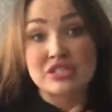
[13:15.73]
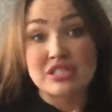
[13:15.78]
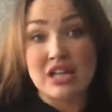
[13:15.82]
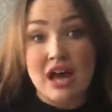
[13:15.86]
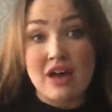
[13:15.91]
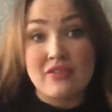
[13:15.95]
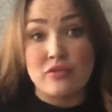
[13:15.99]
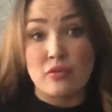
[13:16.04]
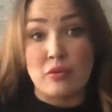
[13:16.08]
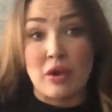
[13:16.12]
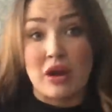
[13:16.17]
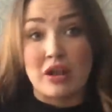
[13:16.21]
as the
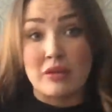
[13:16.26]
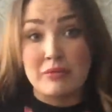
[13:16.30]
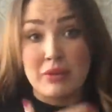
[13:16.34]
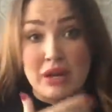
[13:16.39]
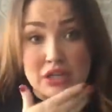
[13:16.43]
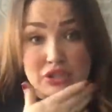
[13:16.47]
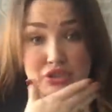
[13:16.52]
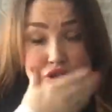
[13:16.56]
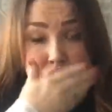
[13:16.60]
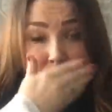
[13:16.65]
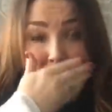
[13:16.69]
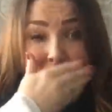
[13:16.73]
other one, but
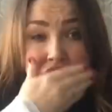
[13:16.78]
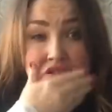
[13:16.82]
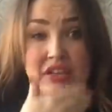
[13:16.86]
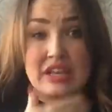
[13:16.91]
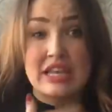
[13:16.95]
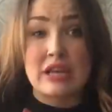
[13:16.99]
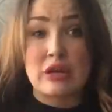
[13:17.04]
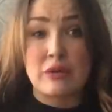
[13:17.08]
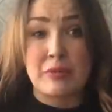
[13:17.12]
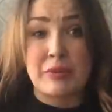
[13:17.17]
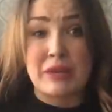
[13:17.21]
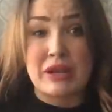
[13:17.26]
I do feel a
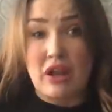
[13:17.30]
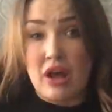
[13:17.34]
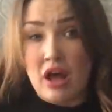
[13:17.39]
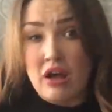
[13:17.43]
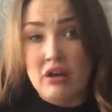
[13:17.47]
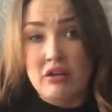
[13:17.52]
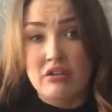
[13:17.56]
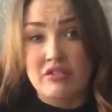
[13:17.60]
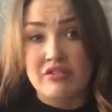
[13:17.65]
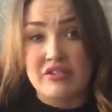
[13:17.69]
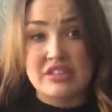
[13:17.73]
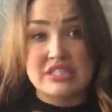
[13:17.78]
little bit like
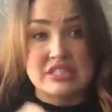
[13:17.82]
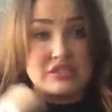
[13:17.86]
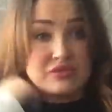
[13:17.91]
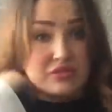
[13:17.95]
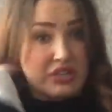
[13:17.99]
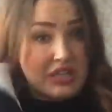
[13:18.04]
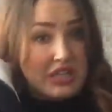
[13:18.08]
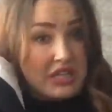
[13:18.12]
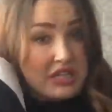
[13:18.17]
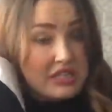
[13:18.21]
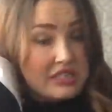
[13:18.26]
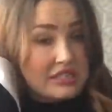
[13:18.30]
Uncle Fester
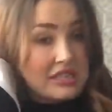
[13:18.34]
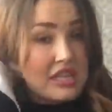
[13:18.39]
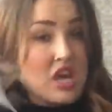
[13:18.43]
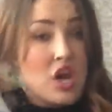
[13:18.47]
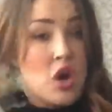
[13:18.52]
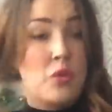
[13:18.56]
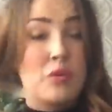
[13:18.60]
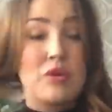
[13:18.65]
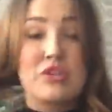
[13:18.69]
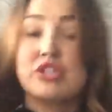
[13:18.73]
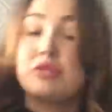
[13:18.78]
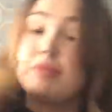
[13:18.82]
in this,
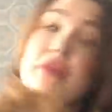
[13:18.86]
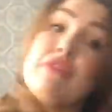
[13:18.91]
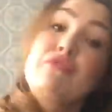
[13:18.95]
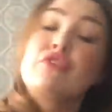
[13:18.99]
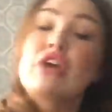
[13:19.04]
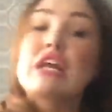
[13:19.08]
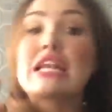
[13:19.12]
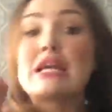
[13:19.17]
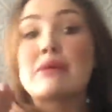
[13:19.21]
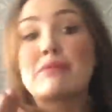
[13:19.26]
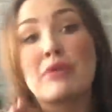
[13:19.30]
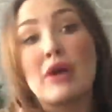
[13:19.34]
which would be
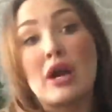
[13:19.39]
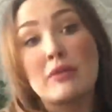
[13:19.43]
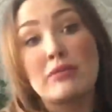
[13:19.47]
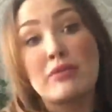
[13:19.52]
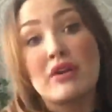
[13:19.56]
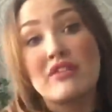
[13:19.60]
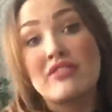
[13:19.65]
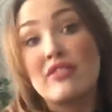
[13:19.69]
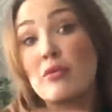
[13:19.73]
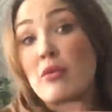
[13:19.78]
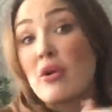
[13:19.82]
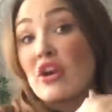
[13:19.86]
really
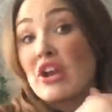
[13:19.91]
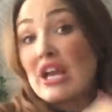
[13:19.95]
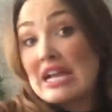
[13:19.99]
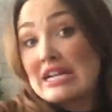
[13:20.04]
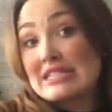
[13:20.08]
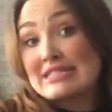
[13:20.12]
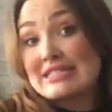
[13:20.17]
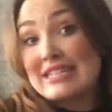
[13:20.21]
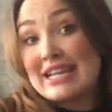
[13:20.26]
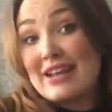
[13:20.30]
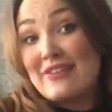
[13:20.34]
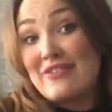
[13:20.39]
appropriate if I wore it
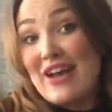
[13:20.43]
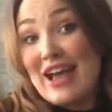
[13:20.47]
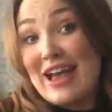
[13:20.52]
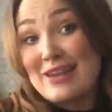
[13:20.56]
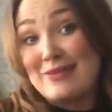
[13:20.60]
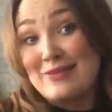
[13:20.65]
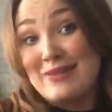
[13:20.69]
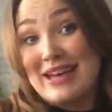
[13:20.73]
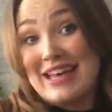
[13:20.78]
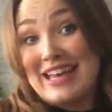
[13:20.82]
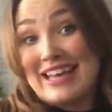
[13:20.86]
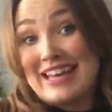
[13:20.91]
yesterday for
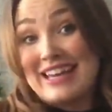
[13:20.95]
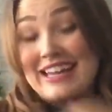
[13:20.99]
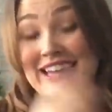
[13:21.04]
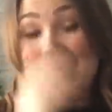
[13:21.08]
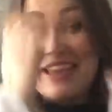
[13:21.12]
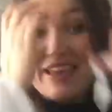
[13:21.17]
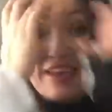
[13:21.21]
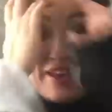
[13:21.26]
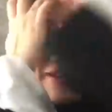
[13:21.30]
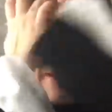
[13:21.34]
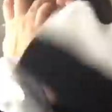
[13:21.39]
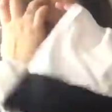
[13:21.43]
Halloween.
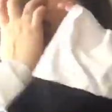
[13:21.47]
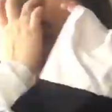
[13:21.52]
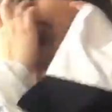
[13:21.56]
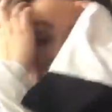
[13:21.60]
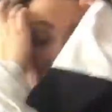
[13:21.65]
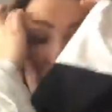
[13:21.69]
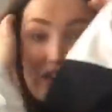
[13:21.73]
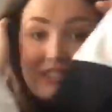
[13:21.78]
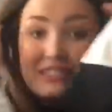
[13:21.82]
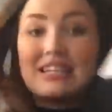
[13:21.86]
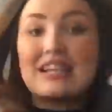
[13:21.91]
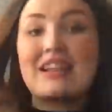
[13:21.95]

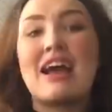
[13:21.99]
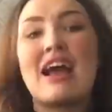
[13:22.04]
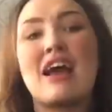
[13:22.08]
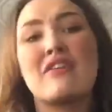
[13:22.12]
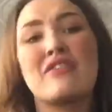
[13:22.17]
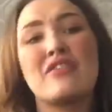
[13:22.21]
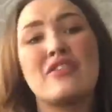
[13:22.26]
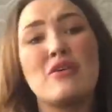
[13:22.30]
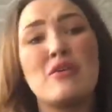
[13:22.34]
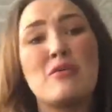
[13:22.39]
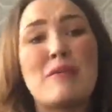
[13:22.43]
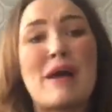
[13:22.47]
But I don't know how I
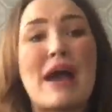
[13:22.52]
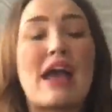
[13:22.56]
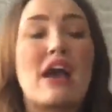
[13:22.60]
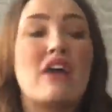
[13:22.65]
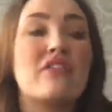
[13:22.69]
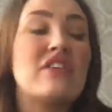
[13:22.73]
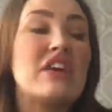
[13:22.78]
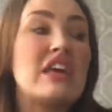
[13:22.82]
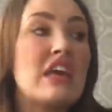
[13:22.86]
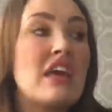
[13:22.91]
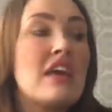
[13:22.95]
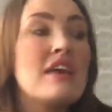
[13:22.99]
feel
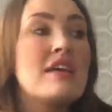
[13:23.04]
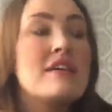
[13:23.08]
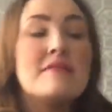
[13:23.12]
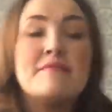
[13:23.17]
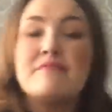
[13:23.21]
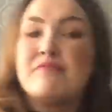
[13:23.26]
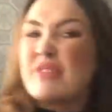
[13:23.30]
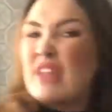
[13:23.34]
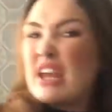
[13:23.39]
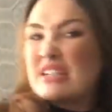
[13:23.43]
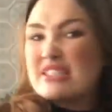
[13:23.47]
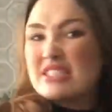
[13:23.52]
about it.
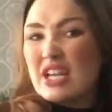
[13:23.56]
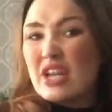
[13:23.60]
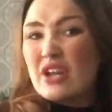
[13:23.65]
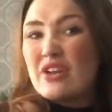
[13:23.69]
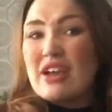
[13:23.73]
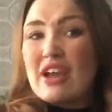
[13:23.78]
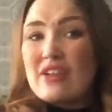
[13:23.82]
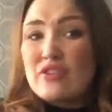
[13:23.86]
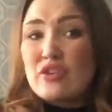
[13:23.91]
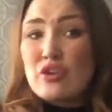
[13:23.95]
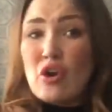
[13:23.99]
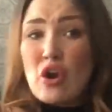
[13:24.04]
I don't know,
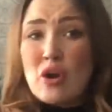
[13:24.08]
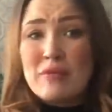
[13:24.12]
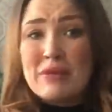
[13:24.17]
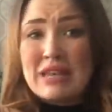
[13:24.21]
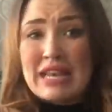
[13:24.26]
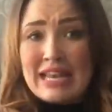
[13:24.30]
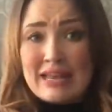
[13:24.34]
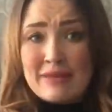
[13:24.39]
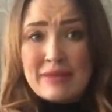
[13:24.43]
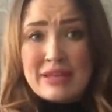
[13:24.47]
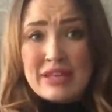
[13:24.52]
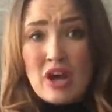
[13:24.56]
you have to comment
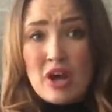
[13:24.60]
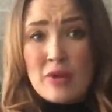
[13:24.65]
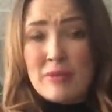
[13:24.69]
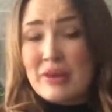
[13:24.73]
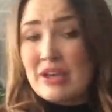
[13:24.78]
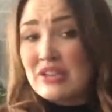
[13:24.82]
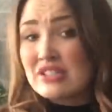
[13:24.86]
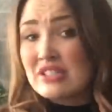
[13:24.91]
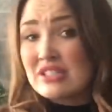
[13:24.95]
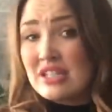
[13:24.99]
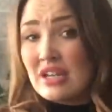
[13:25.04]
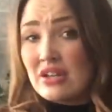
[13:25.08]
and let me know,
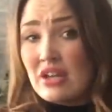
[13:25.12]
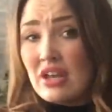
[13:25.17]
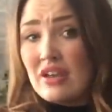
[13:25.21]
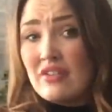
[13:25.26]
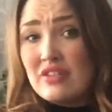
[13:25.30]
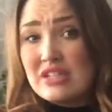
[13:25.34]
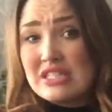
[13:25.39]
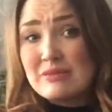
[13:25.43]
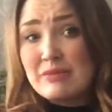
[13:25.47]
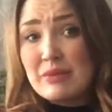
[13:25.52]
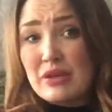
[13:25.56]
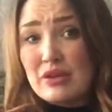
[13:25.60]
because I don't know
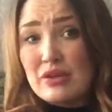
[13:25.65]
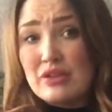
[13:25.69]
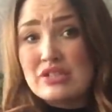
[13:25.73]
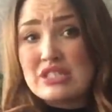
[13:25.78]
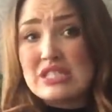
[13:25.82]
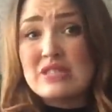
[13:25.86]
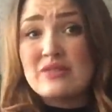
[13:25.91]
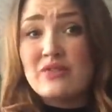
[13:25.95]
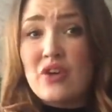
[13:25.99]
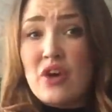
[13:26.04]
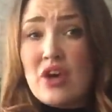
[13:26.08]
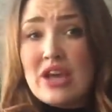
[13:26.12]
if it's because
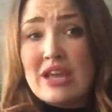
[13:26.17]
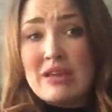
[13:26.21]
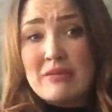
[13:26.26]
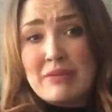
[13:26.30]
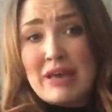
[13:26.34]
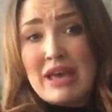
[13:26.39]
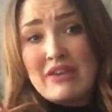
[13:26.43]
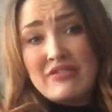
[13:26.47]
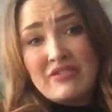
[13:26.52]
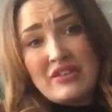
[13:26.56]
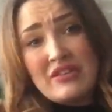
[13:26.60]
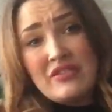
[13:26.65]
it's
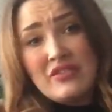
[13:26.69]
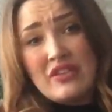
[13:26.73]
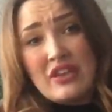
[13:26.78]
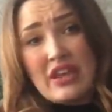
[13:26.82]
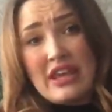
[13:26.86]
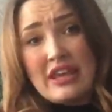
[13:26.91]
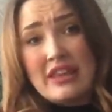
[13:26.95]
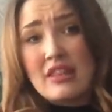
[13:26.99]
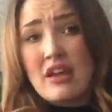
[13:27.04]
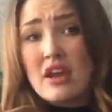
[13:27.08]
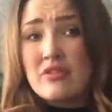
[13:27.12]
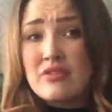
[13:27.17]

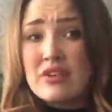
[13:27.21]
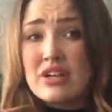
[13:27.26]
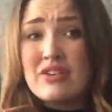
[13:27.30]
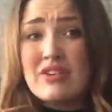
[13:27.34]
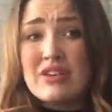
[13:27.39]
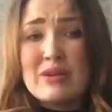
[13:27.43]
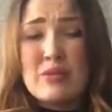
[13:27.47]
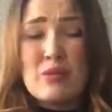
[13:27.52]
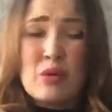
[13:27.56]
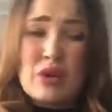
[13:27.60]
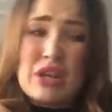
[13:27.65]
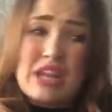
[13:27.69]
£13.50 that I really,
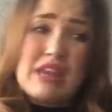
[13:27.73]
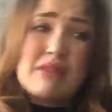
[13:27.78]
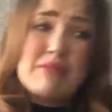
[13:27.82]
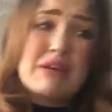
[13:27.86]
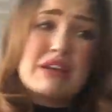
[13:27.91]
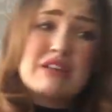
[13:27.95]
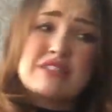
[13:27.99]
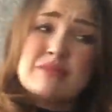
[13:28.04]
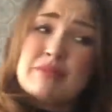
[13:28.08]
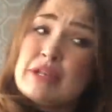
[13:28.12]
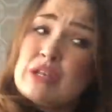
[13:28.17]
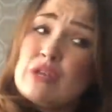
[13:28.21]
really want it,
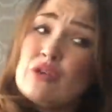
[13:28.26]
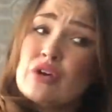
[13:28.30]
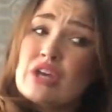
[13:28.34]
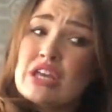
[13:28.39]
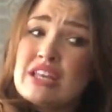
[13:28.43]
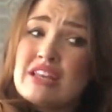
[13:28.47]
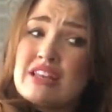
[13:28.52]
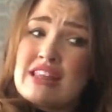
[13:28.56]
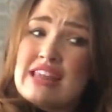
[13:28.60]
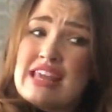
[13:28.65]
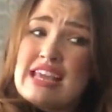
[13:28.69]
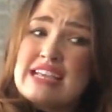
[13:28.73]
because I've been
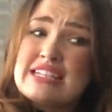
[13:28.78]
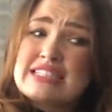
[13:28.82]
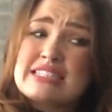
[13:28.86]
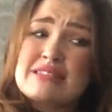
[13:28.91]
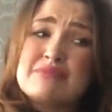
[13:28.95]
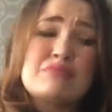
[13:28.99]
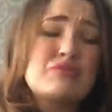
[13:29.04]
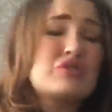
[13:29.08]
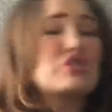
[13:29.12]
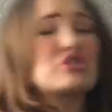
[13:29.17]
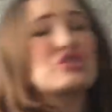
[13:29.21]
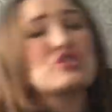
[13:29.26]
looking at these
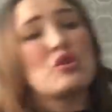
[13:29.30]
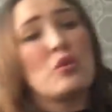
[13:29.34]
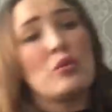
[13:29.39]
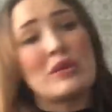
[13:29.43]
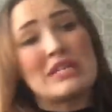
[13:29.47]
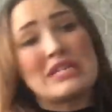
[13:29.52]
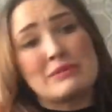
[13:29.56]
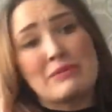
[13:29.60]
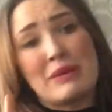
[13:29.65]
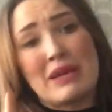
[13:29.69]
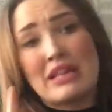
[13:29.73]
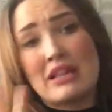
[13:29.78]
and just not
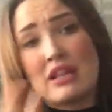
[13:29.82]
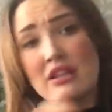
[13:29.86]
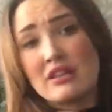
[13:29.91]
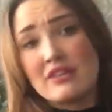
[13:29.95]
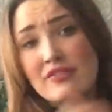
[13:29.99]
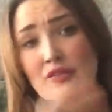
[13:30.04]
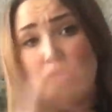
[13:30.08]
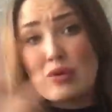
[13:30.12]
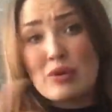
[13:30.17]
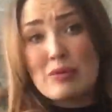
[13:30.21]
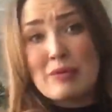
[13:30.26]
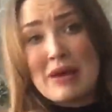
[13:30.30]
wanting to pay like the
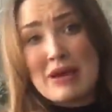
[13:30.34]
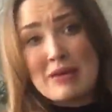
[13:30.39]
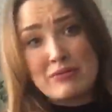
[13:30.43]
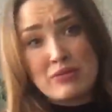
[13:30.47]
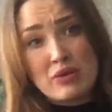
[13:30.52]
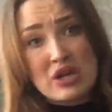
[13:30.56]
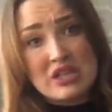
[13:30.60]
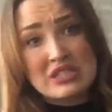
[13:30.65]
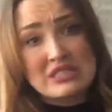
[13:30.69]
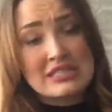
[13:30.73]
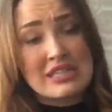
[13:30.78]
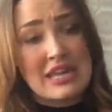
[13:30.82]
£40
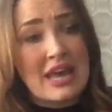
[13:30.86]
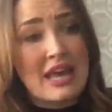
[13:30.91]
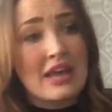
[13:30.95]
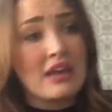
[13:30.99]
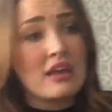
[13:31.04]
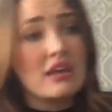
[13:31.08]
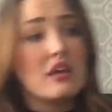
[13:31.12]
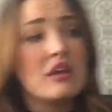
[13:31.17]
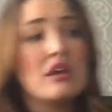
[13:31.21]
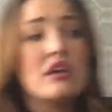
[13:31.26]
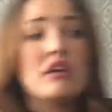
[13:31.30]
price tag